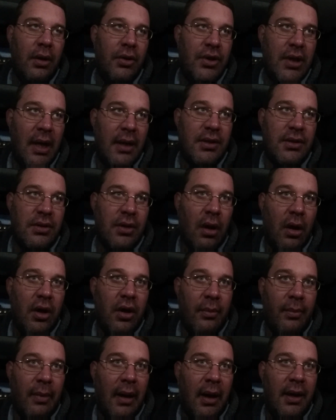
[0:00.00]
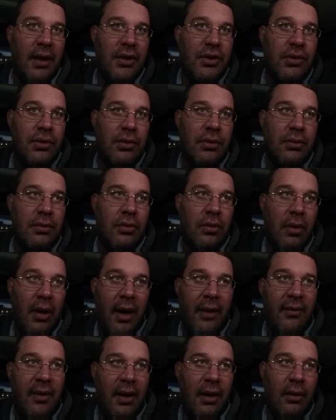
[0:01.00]
chances are your body's
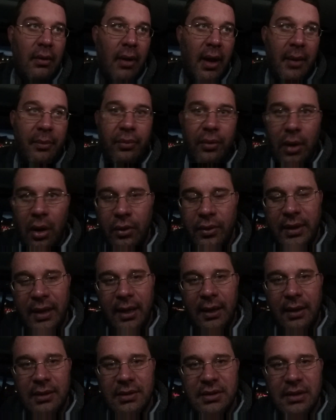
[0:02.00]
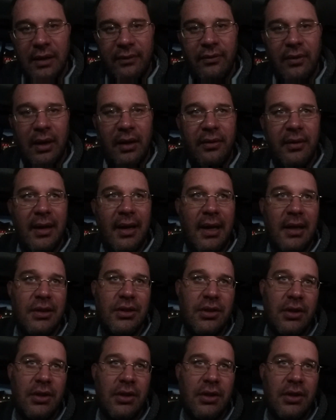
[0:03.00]
craving like protein and stuff like that.